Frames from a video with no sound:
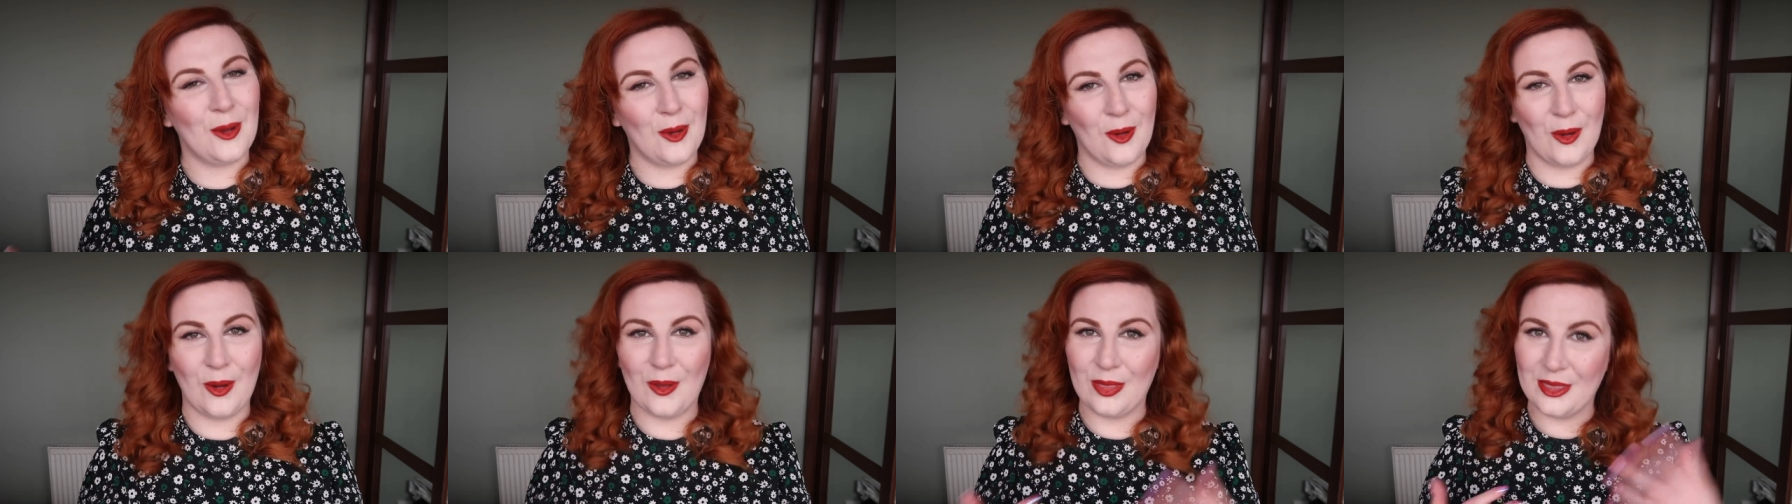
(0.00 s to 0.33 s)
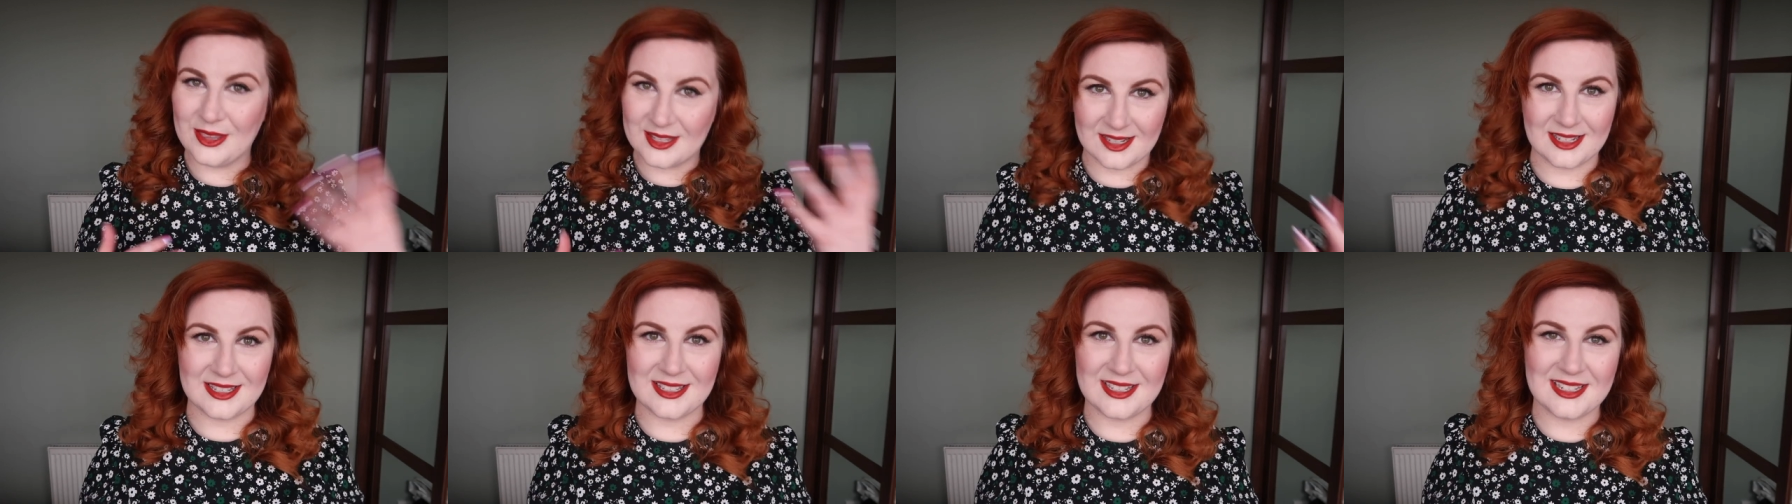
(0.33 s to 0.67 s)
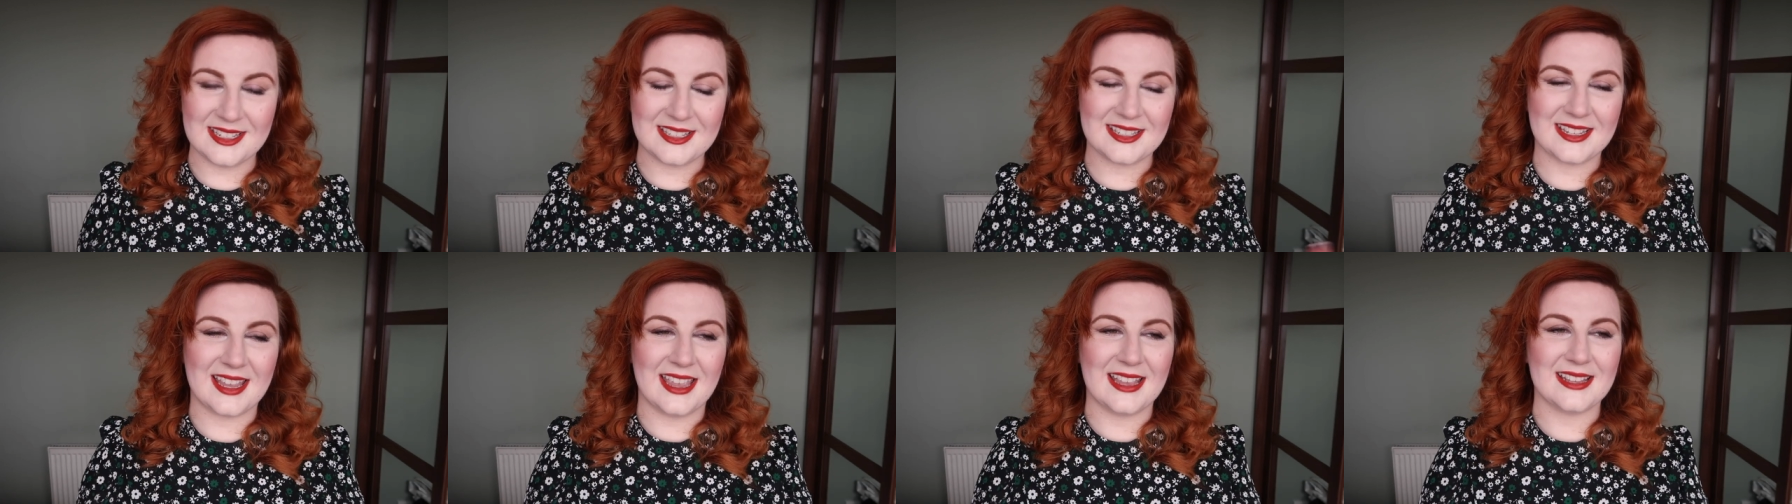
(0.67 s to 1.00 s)
on the
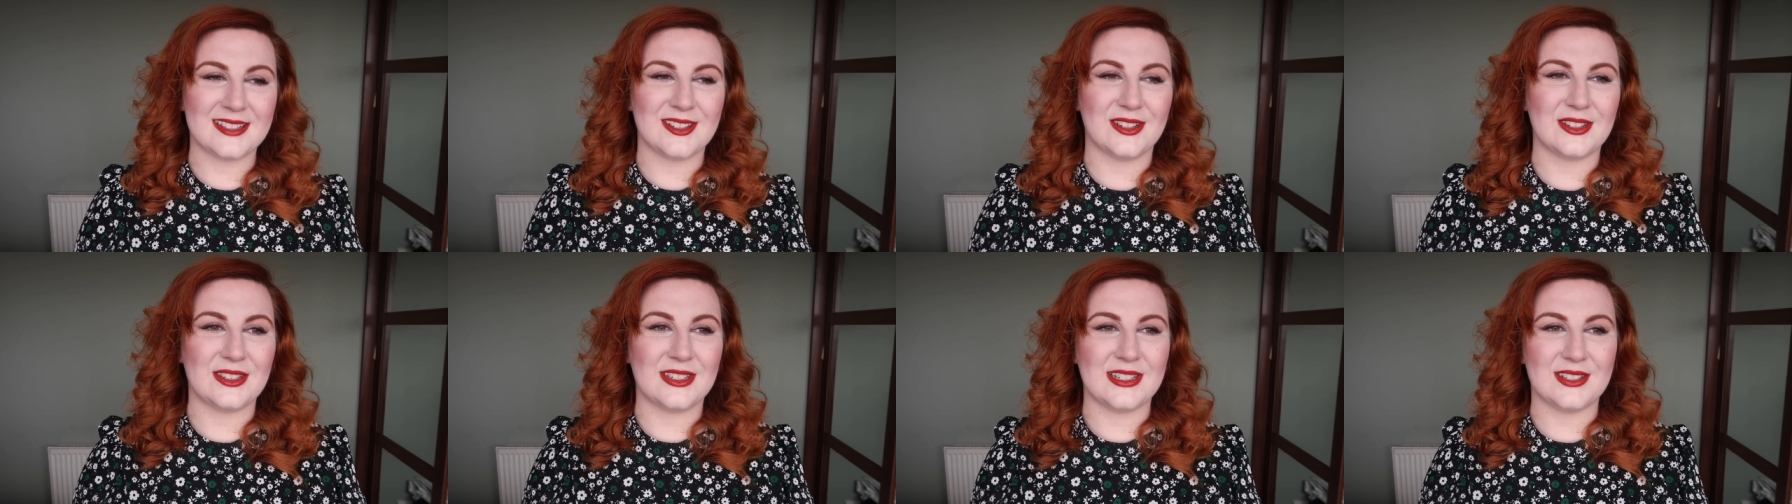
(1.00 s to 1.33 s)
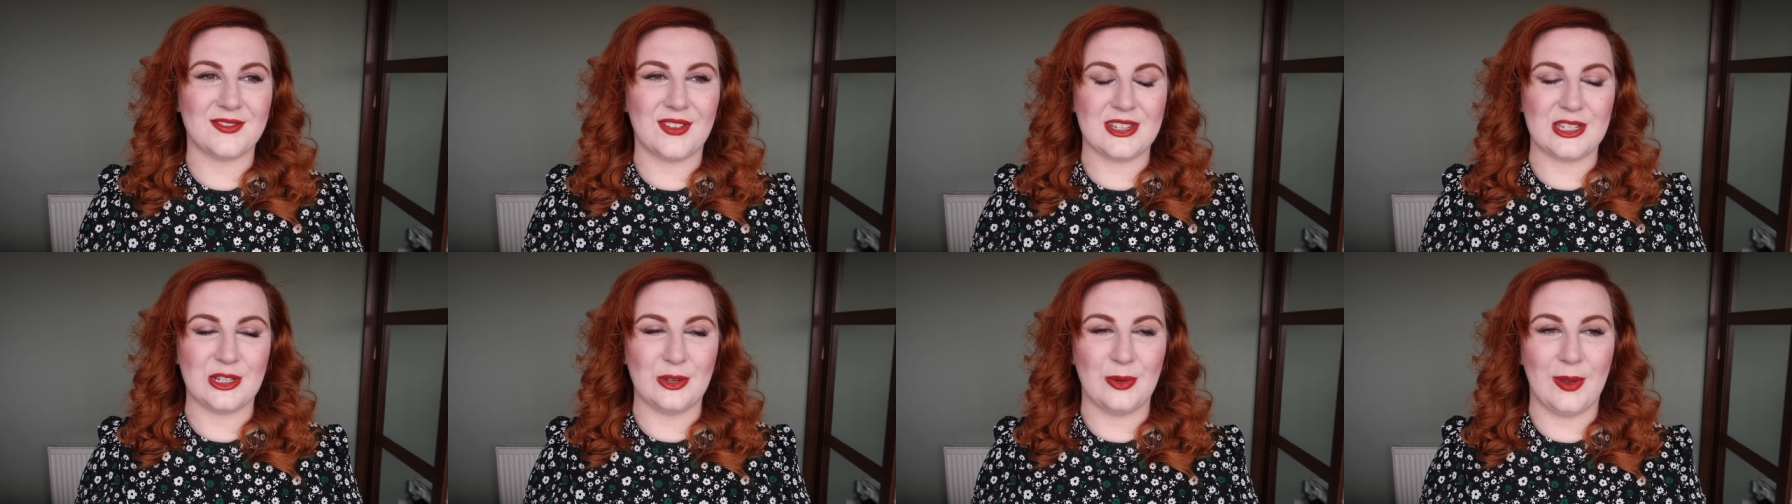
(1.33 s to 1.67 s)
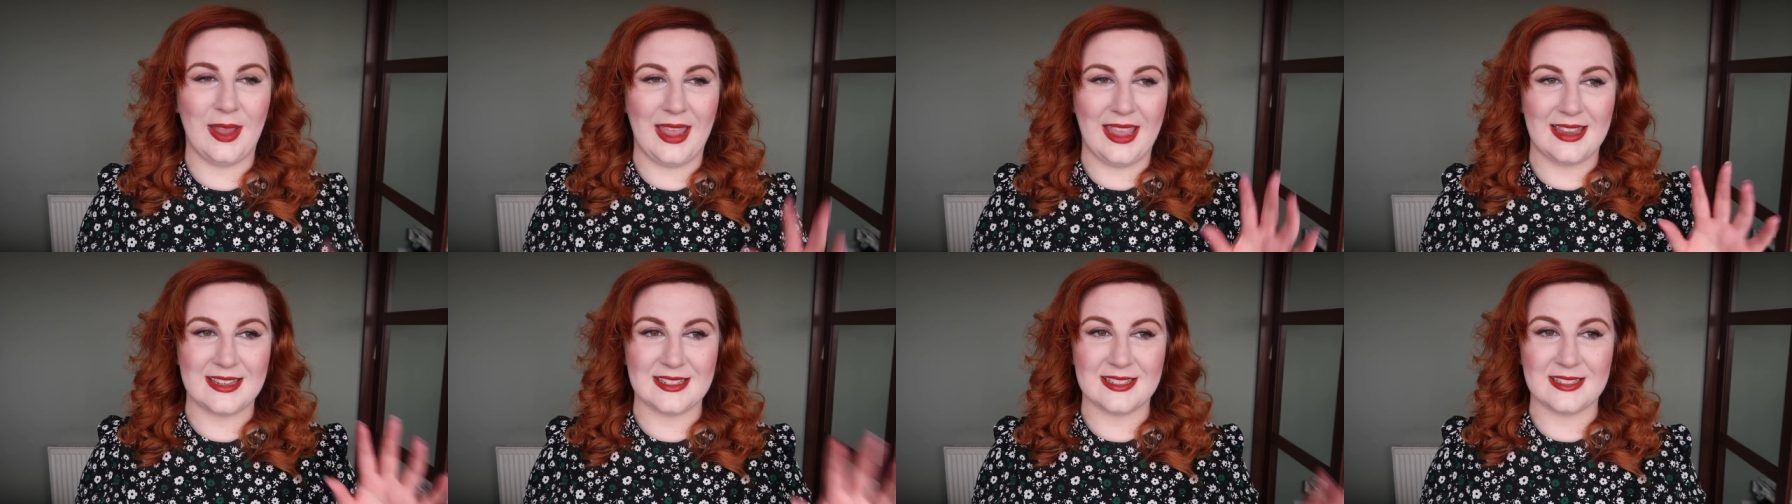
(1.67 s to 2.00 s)
Sunday to get Sunday's video
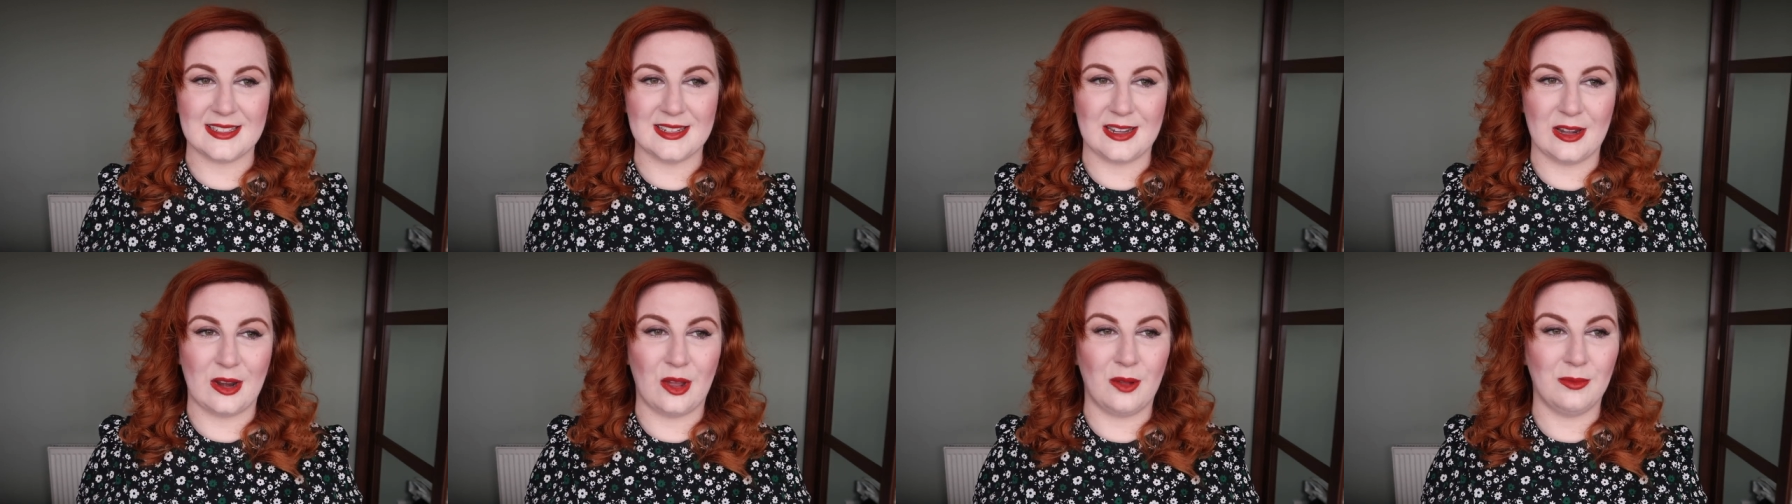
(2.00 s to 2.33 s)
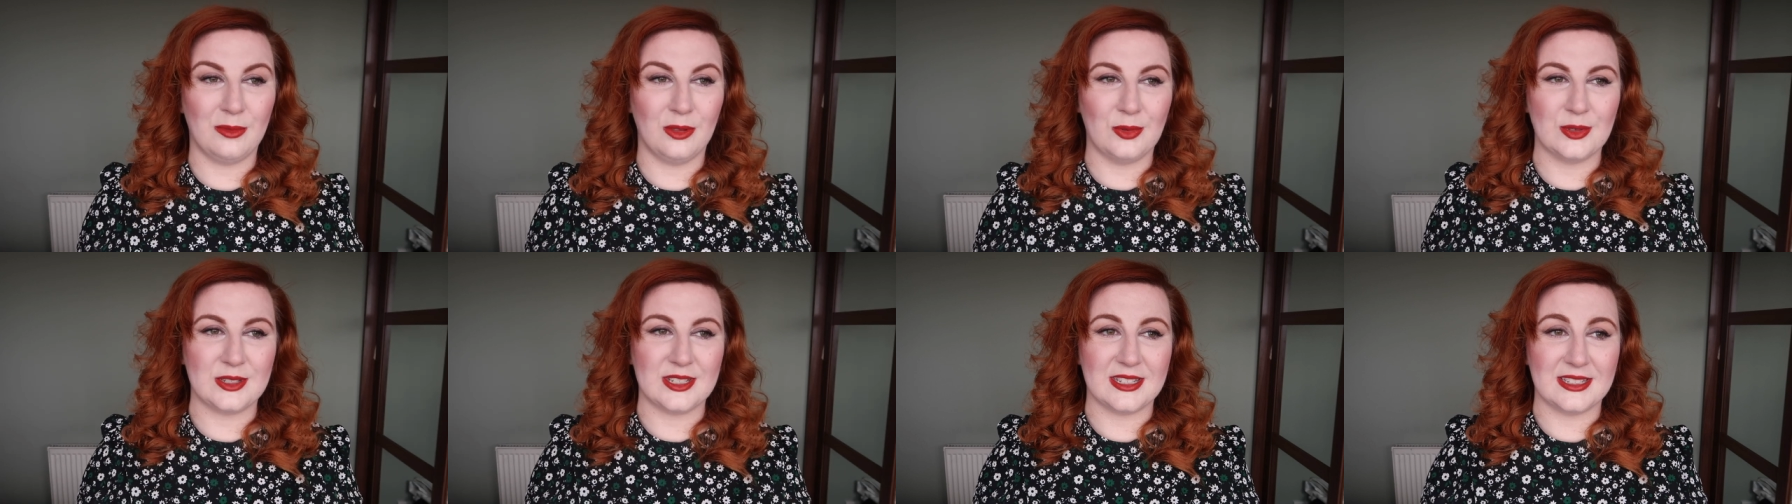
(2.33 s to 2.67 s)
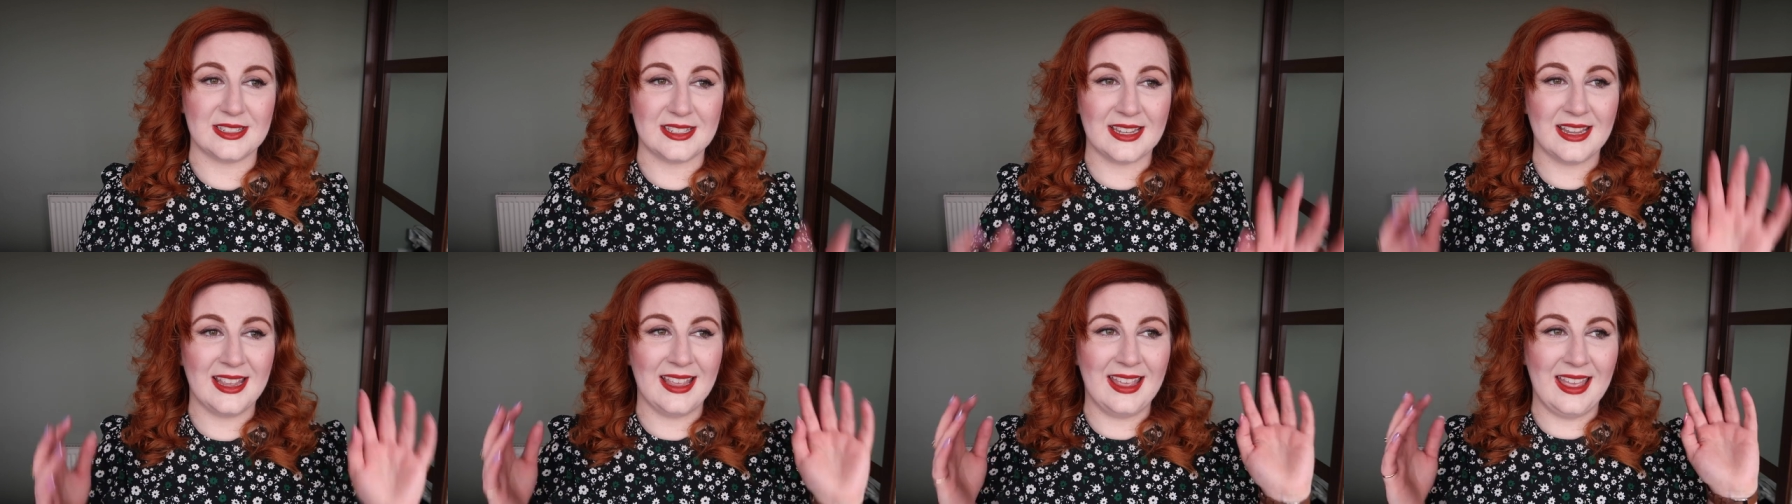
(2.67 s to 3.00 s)
edited and
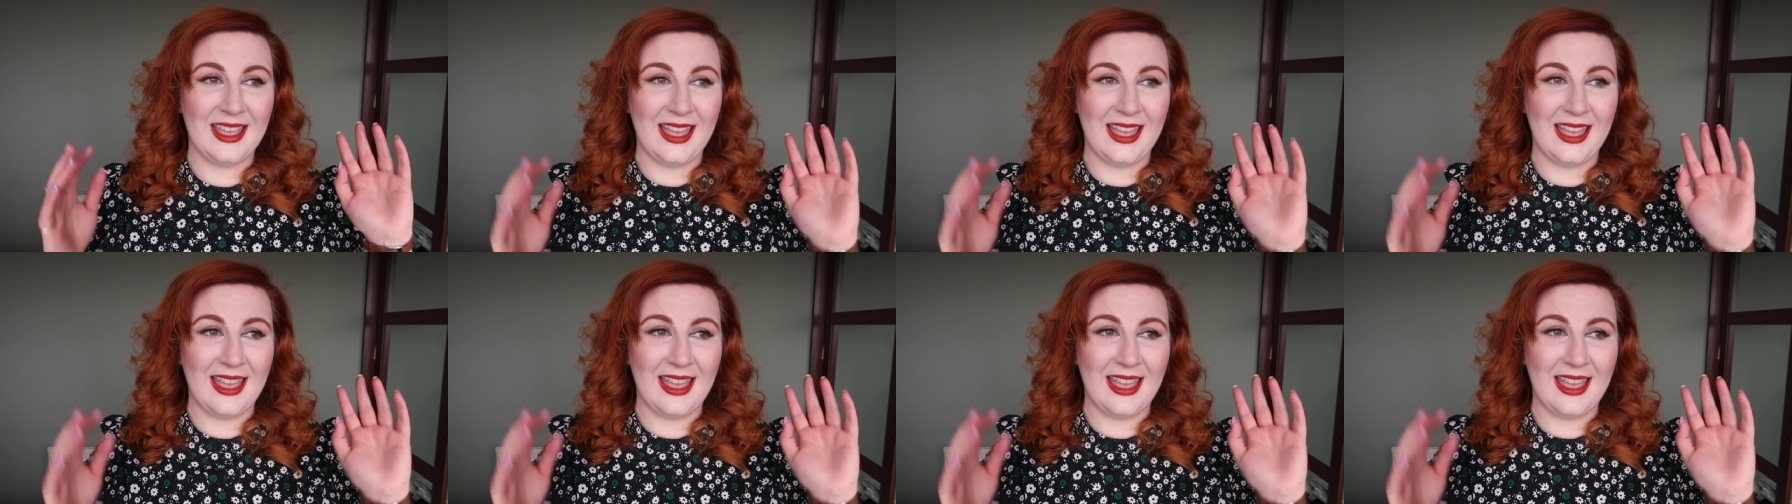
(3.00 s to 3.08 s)
uploaded